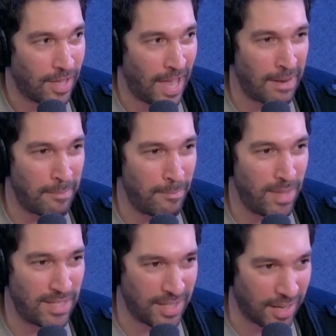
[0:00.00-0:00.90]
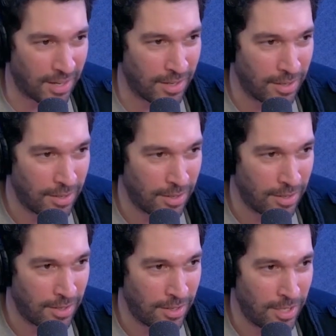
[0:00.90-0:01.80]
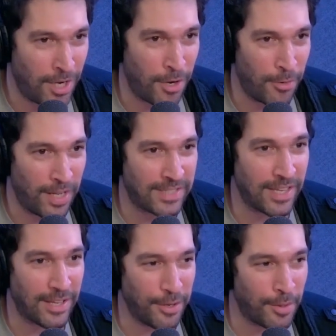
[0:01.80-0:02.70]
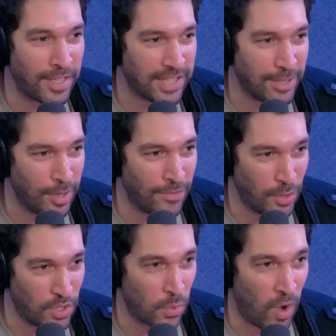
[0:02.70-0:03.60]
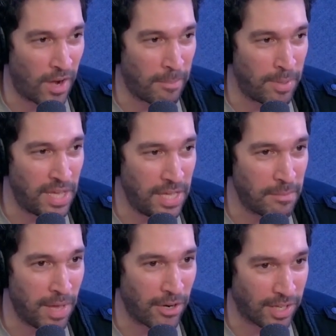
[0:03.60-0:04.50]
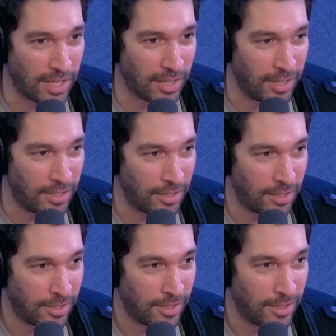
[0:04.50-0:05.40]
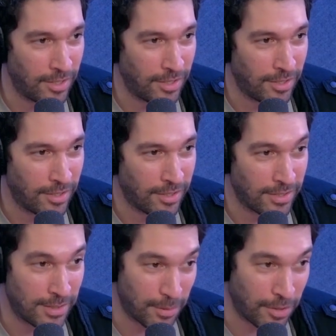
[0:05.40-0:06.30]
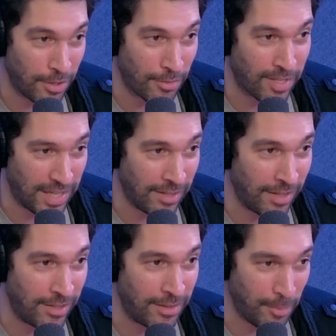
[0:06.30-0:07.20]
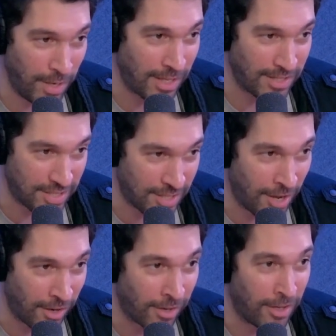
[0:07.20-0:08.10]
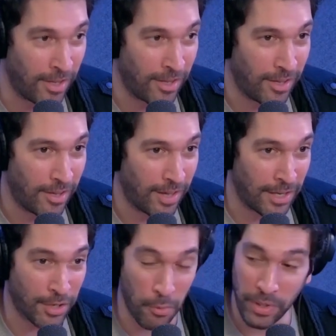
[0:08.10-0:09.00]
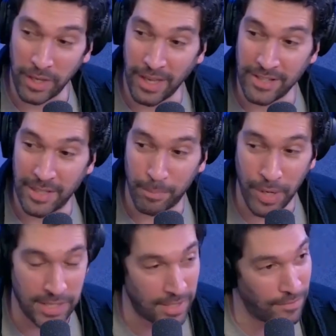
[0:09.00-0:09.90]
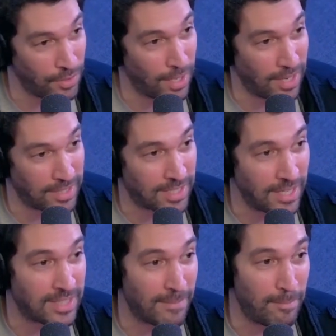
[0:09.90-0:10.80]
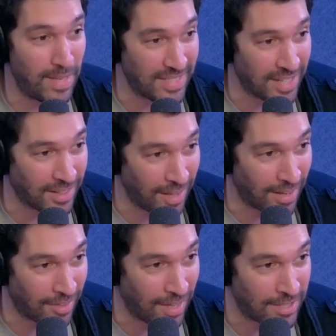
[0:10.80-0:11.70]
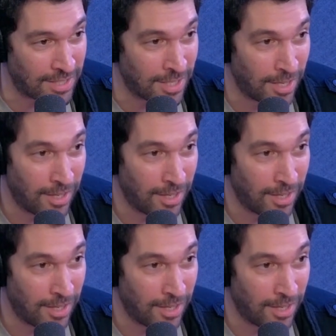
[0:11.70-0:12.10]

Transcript: and missing. You know, it's like, you know, when they say you, if you swat a bee, you better kill it. Because mm -hmm. you, you don't kill it, you might get stung and going against the president of the United States and missing like this,